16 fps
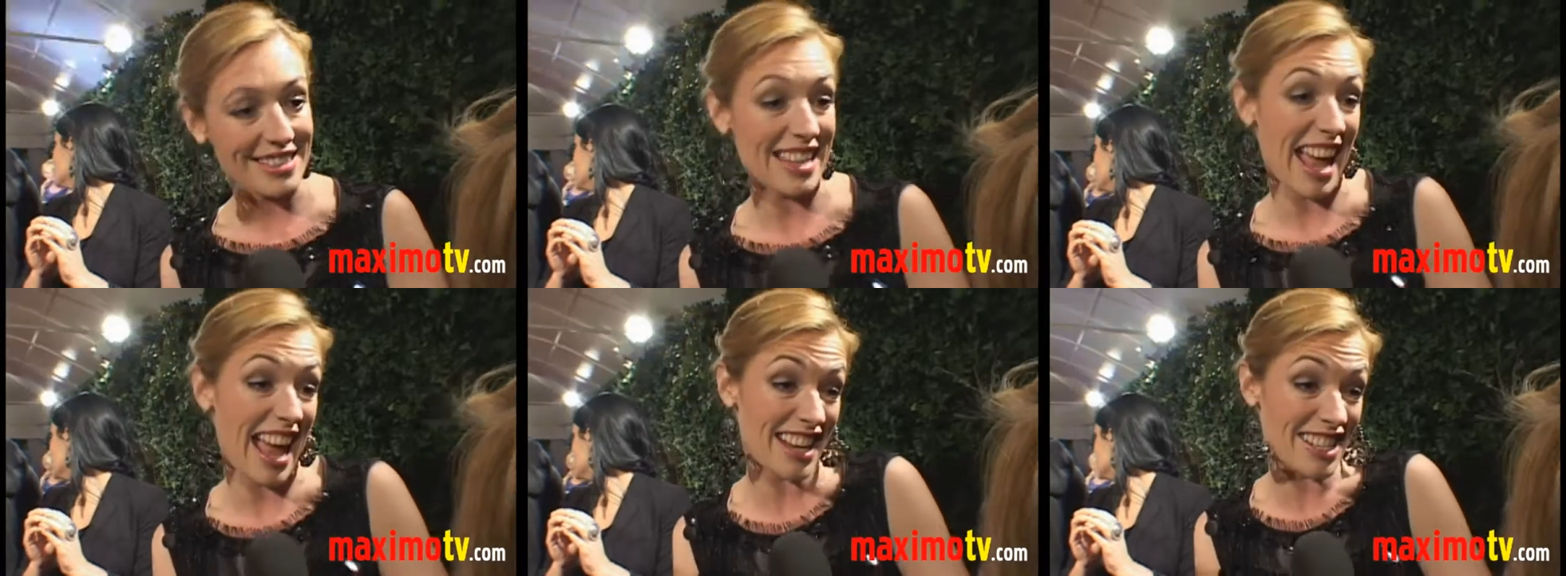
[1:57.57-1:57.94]

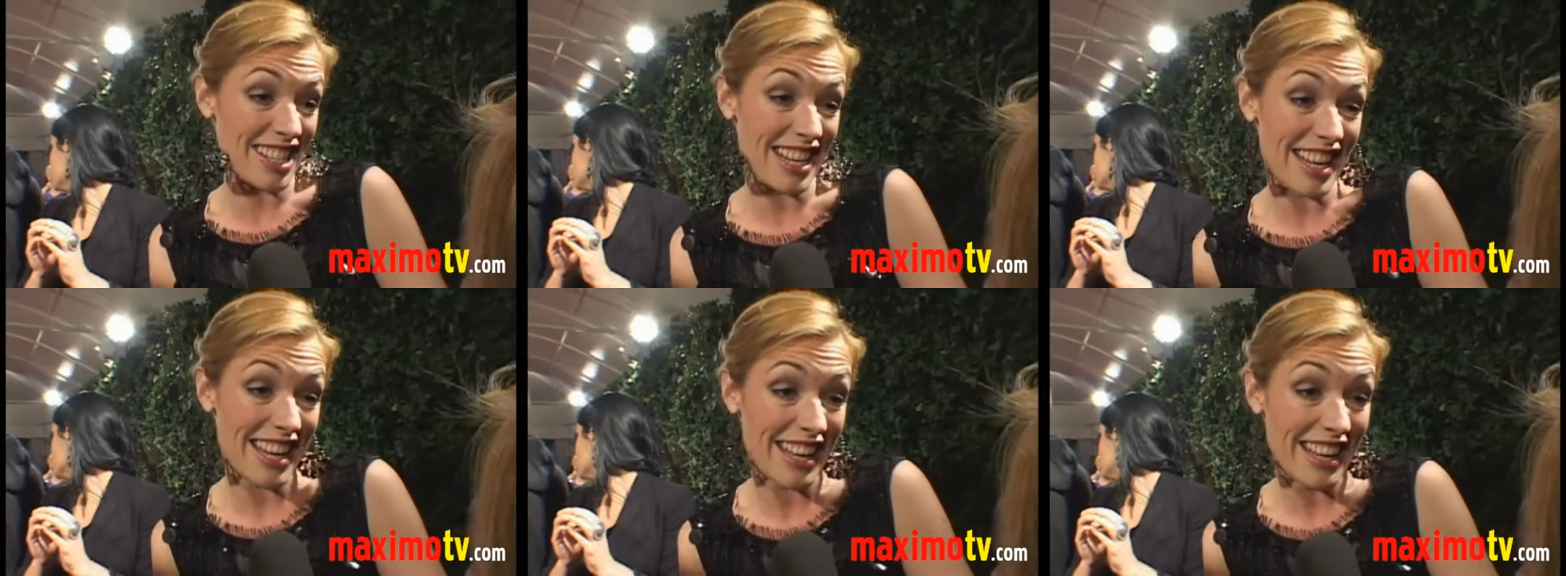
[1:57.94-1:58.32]
that's
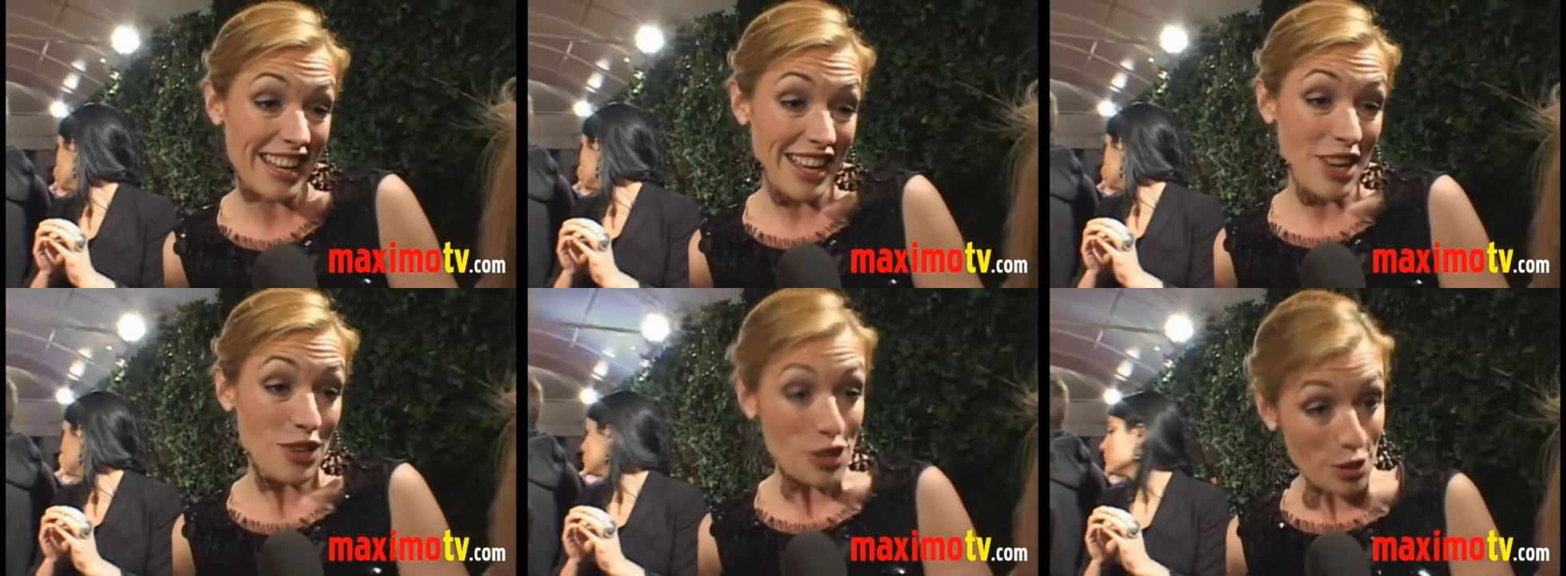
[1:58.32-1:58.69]
actually
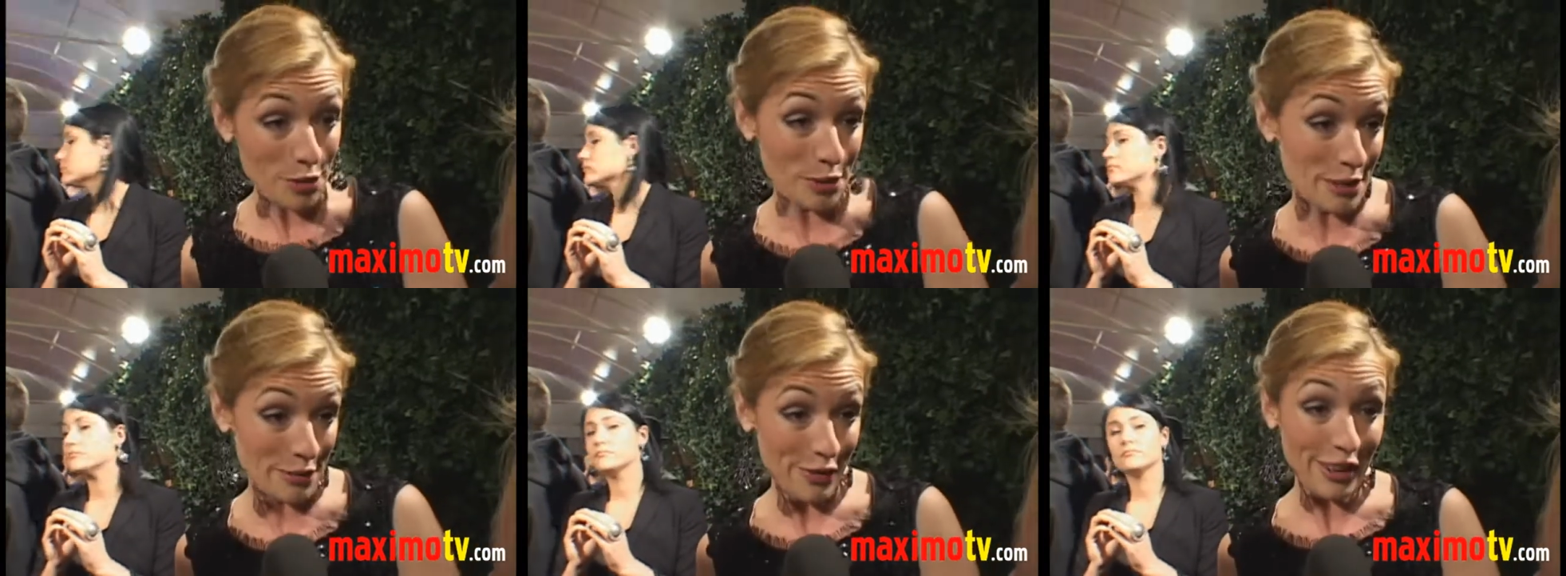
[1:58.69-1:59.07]

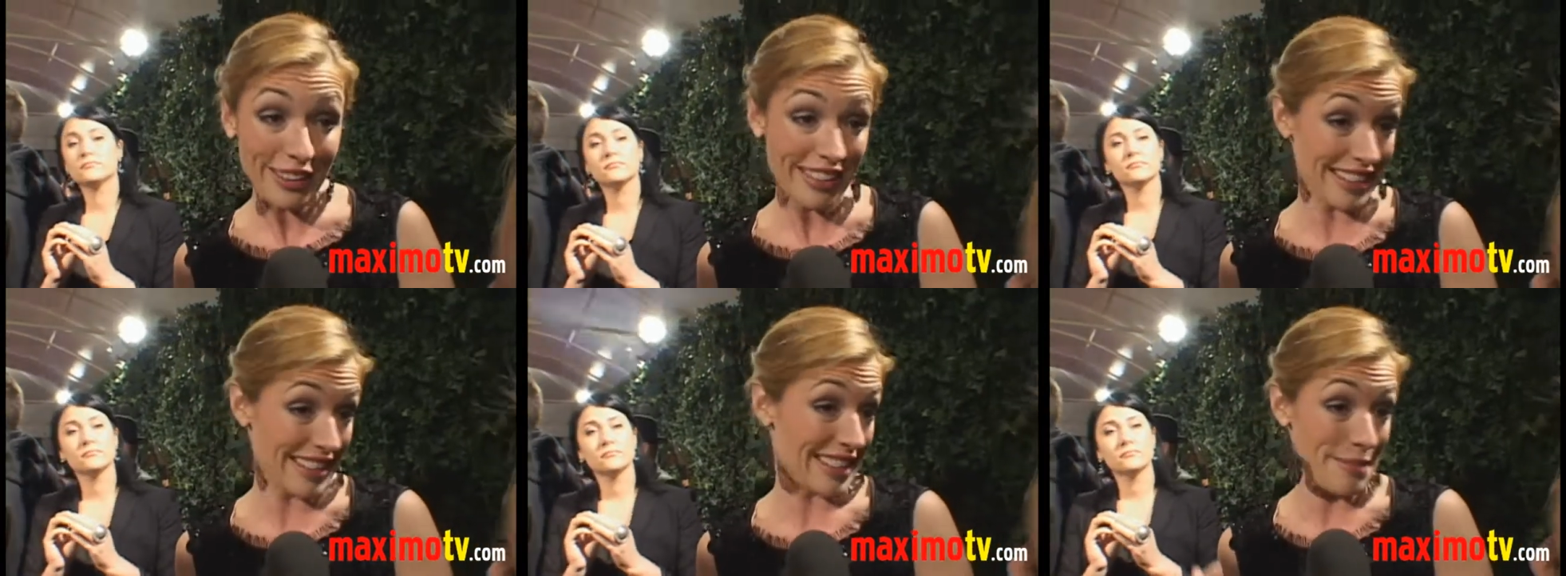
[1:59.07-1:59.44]
useful
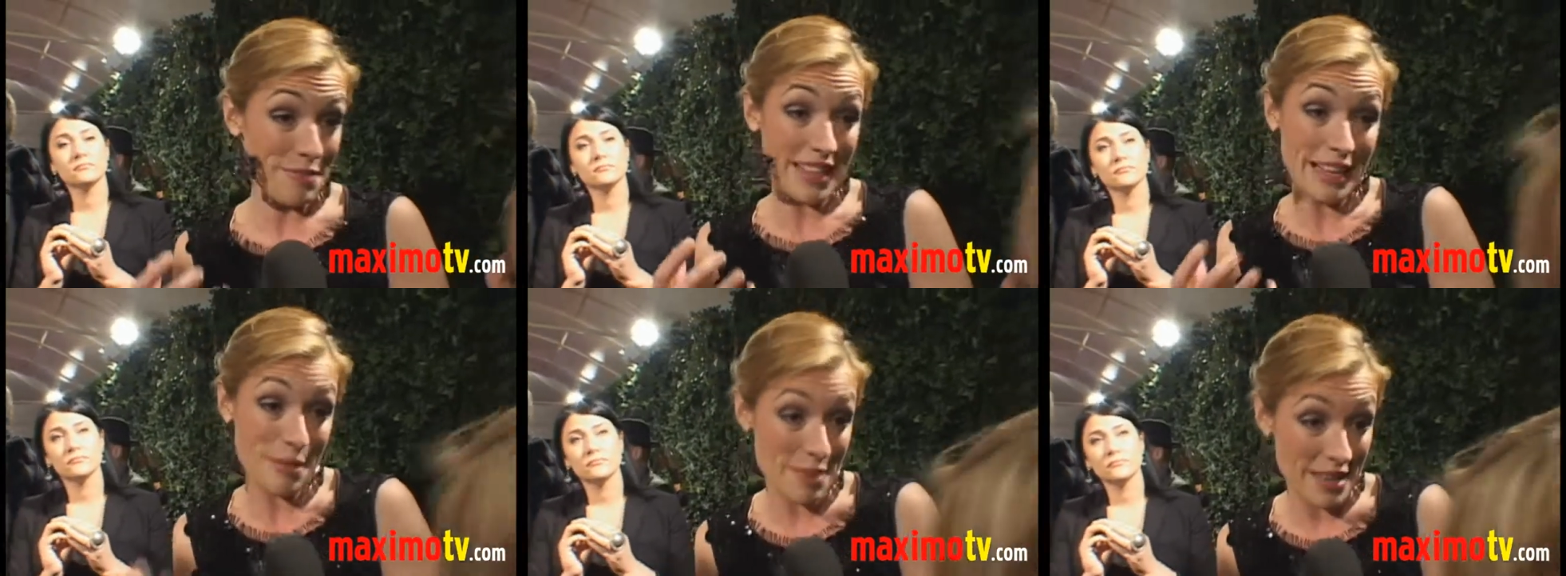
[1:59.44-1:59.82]
and
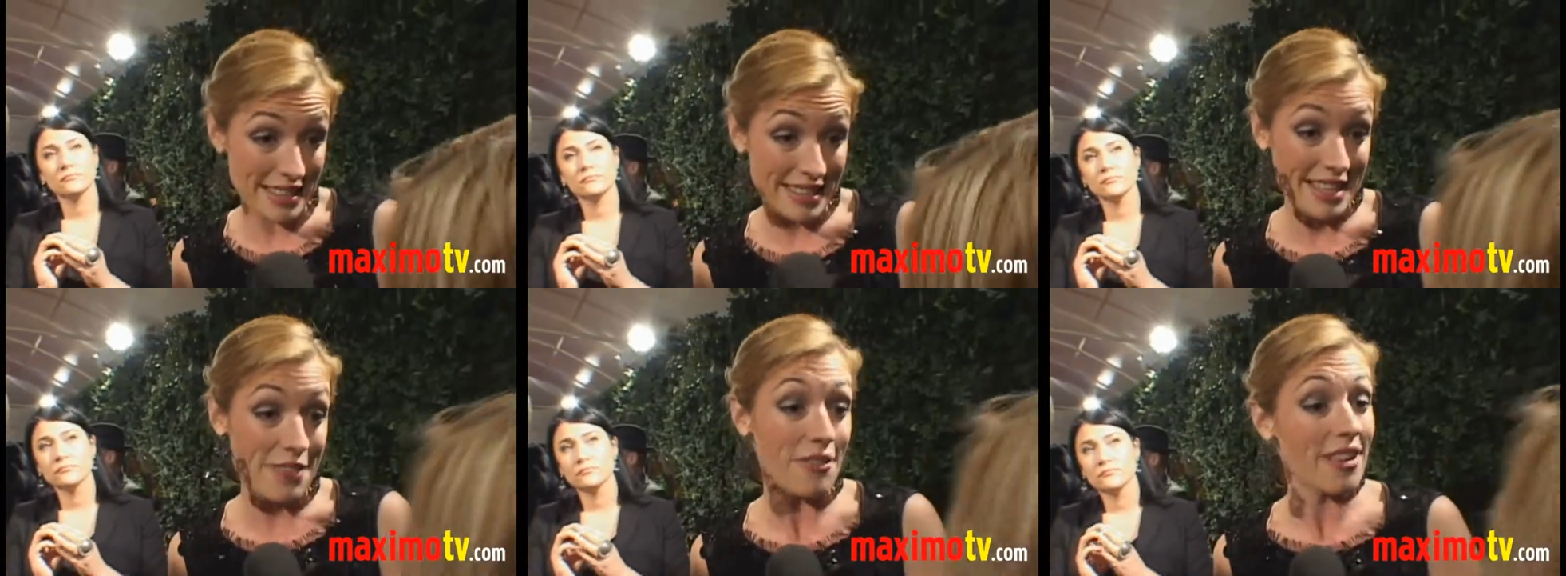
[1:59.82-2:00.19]
something a bit
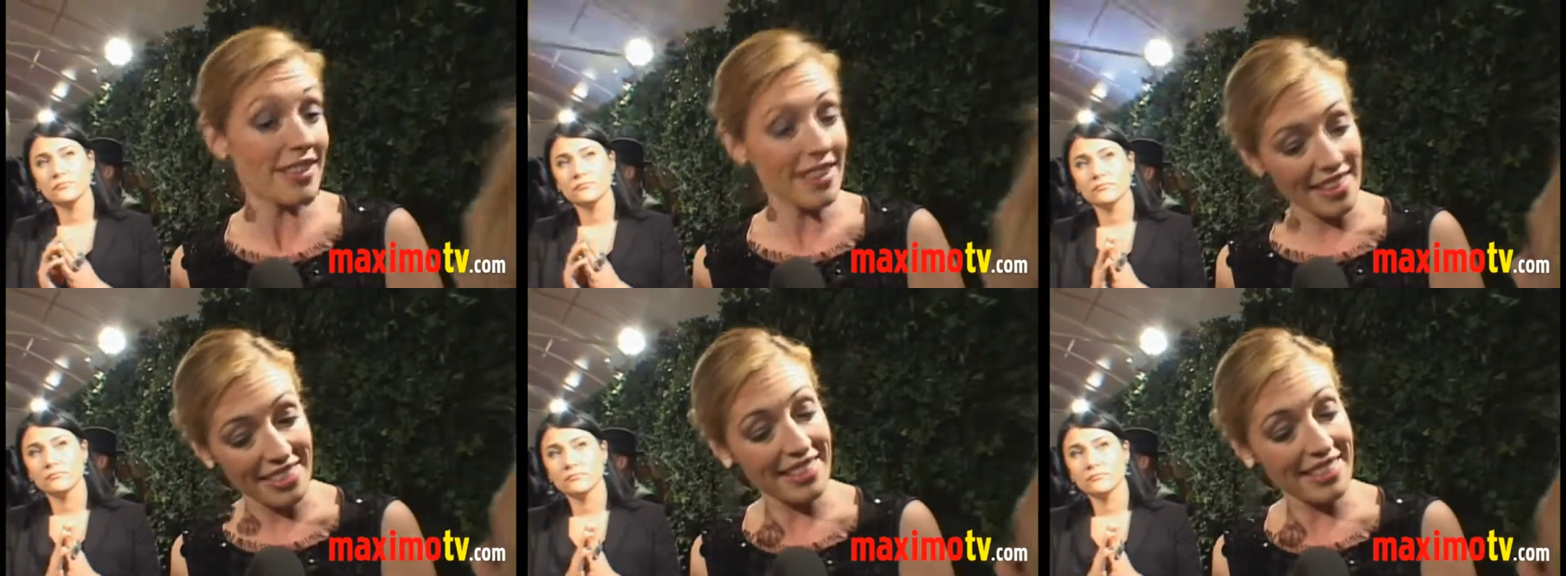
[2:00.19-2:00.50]
different,